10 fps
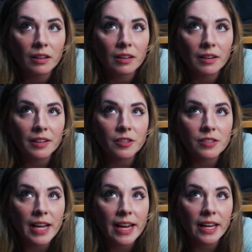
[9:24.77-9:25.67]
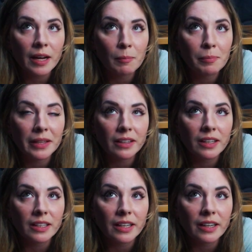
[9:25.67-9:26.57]
Are they just taking a
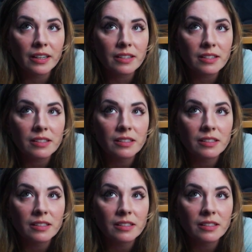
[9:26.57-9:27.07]
billion years?